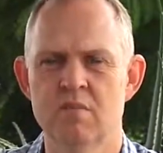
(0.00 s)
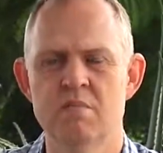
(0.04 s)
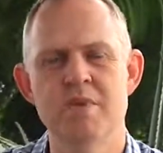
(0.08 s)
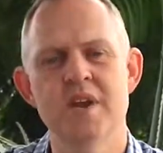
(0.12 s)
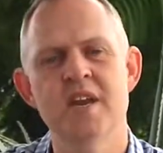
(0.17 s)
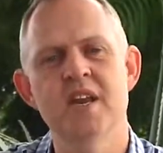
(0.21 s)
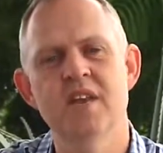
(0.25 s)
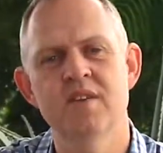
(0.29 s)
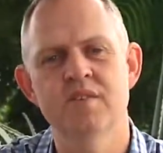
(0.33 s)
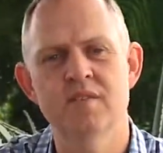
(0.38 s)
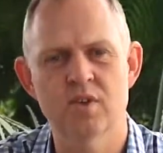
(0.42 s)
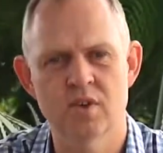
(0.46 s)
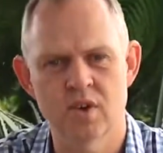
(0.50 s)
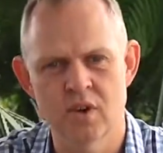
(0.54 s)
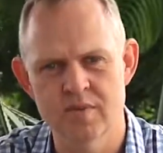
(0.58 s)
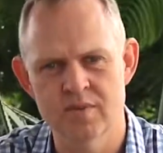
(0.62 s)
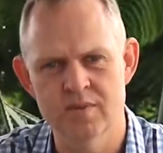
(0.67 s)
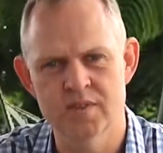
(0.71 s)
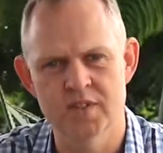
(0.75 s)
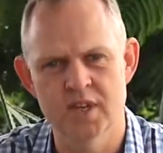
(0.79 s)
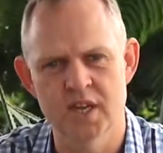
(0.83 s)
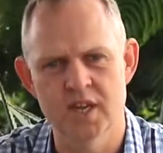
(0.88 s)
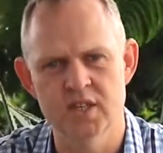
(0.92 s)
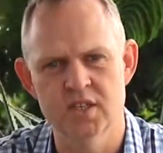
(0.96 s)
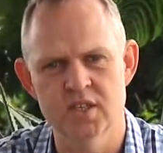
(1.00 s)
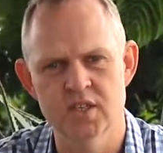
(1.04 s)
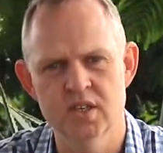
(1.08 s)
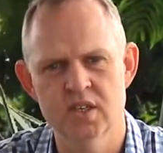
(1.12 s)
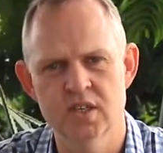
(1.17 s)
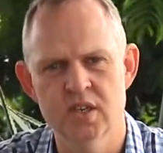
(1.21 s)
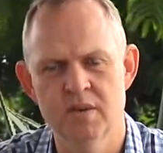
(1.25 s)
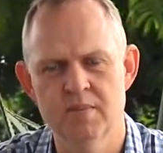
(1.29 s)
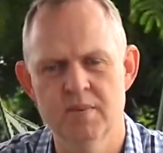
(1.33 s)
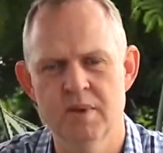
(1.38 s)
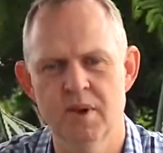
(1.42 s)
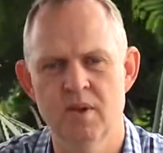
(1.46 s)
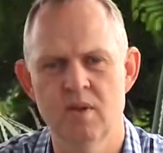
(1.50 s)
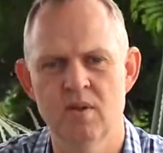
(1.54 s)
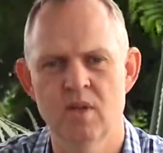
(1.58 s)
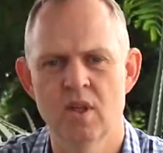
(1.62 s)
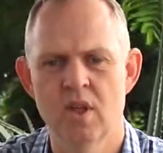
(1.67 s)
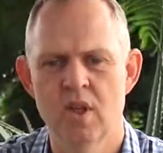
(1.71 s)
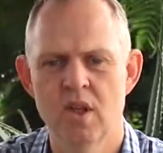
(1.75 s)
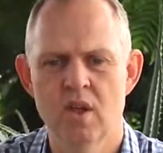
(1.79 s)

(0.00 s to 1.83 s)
meaningful conversation about